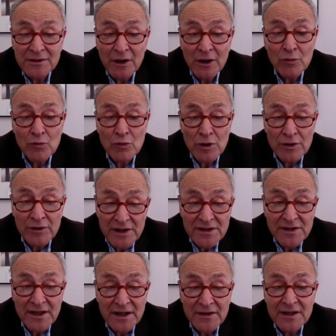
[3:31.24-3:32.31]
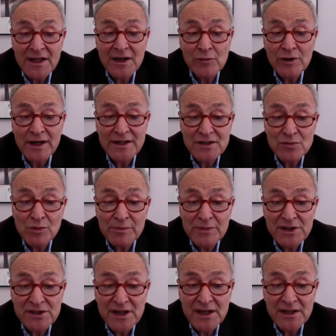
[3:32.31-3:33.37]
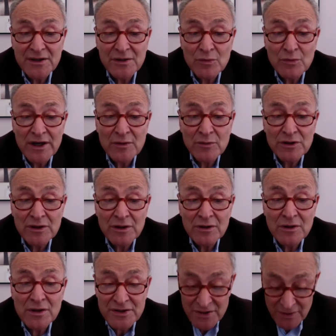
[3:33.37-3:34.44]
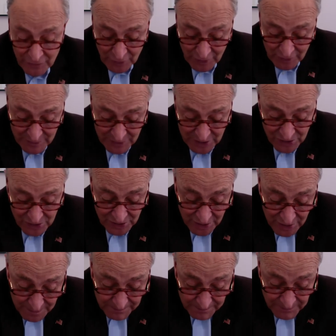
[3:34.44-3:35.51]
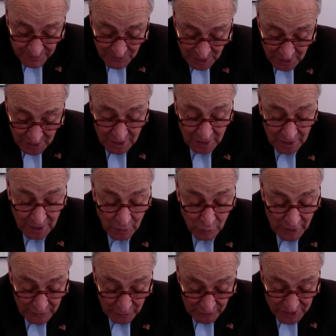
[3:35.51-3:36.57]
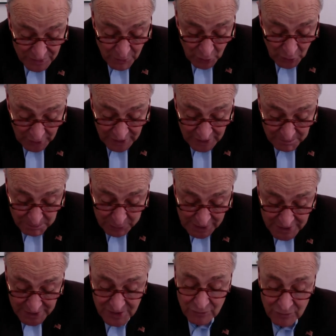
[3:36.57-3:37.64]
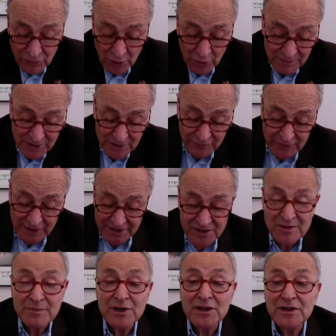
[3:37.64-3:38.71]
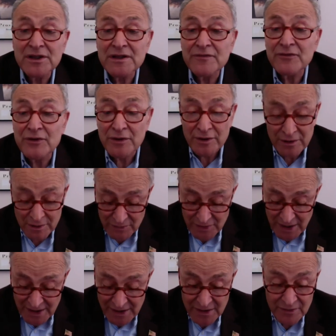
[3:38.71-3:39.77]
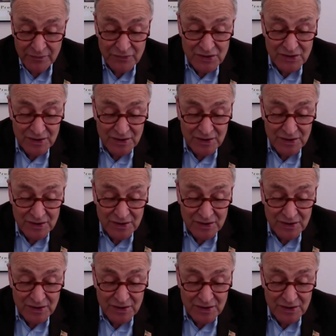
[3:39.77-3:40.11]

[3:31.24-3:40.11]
are worried that their rights will be taken away with the loss of RBG. Whether it's marketplace enrollment flexibility for Natives,